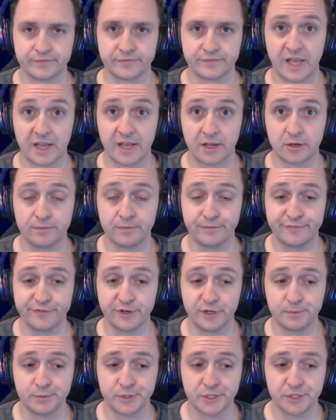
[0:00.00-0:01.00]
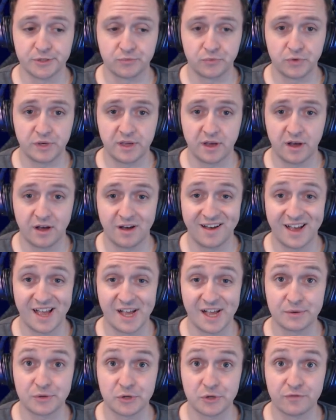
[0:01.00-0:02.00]
That confirms that we are
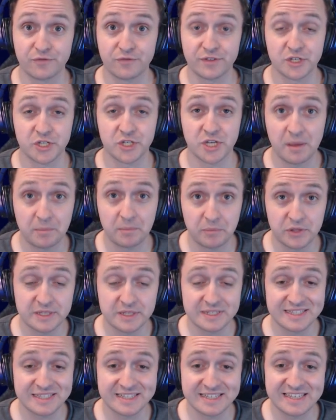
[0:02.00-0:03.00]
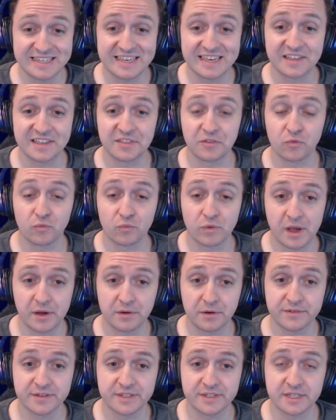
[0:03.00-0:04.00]
out of the Champions League in the
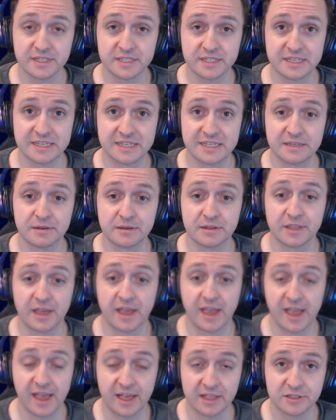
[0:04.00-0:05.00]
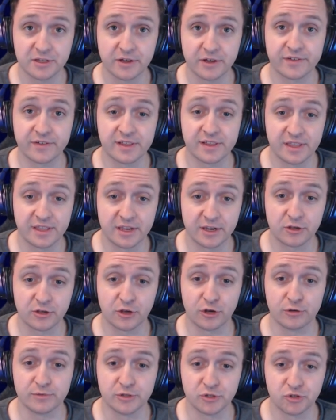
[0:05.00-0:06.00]
round of 16 to the hands of
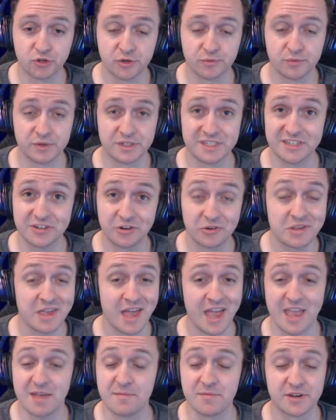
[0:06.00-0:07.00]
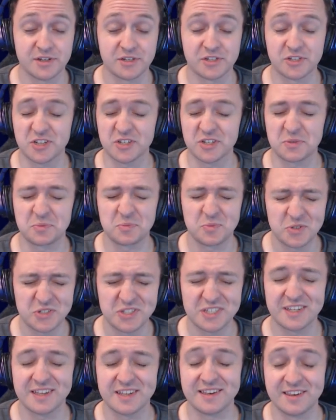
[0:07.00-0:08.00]
Atletico Madrid. We did okay, but it just
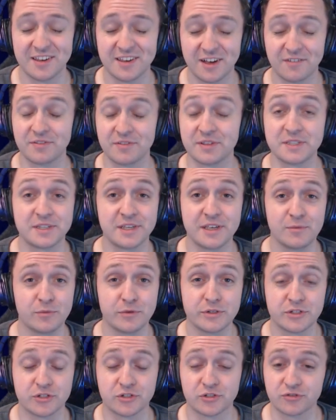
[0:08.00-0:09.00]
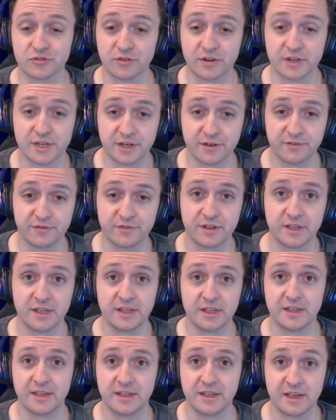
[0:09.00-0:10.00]
wasn't enough. The team wasn't strong enough,
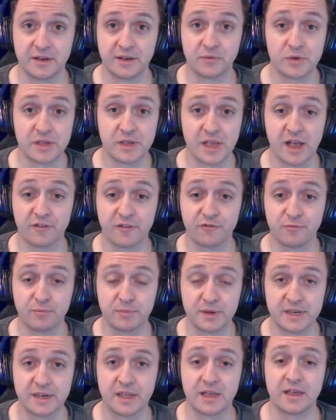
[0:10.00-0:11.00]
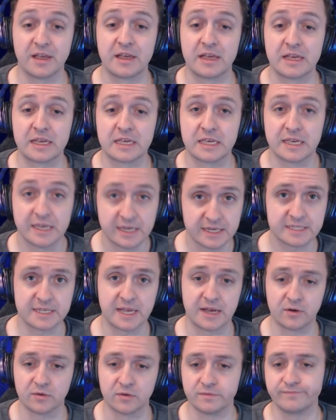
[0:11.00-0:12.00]
and we have been kicked out.